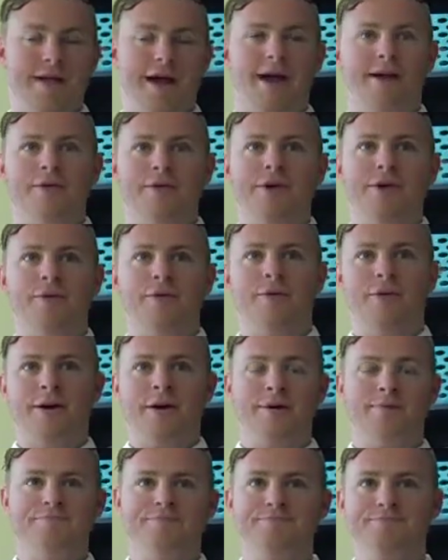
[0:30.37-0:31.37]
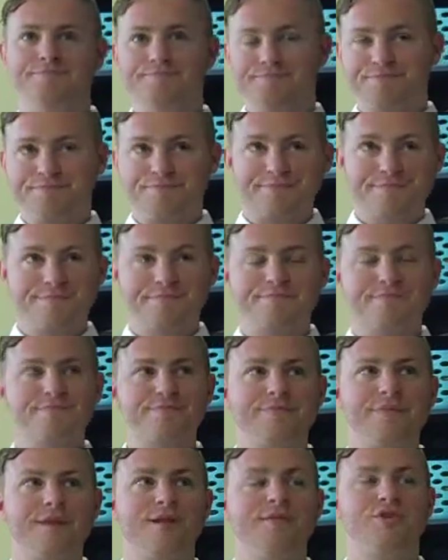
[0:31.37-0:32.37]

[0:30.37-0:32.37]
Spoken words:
I don't know. I'm